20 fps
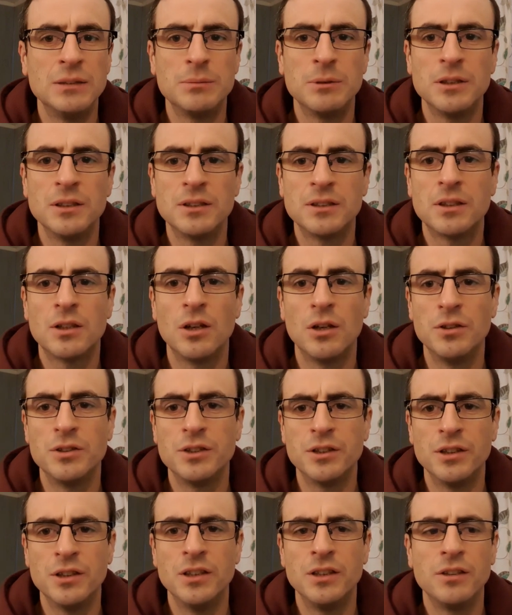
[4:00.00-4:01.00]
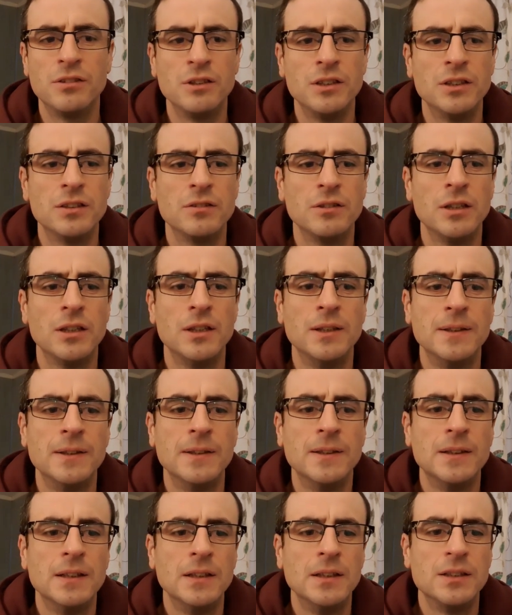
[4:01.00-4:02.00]
but it's close to 90 degrees anyway.
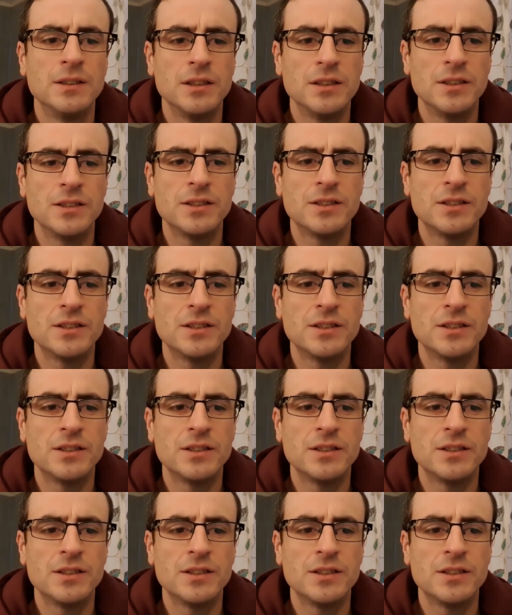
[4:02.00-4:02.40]
So there's a